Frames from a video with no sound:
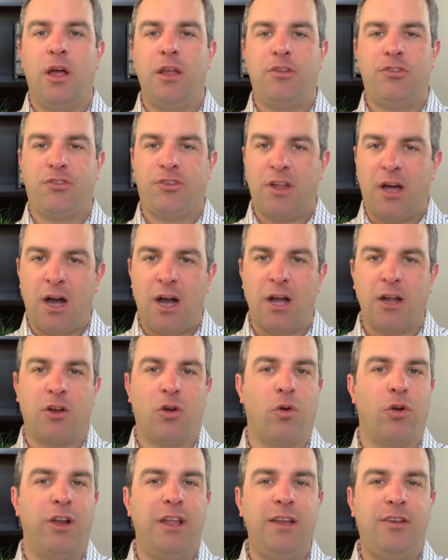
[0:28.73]
a
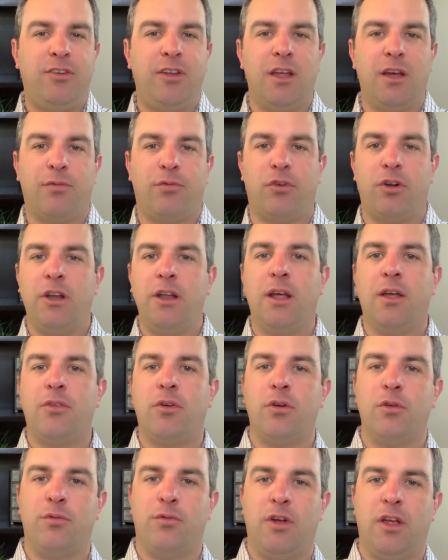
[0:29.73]
stock or an ETF or any
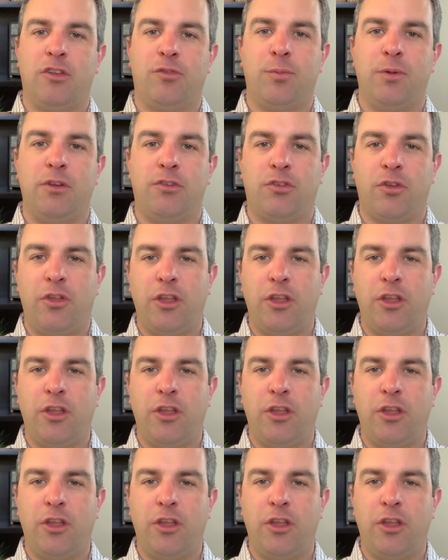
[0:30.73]
other investment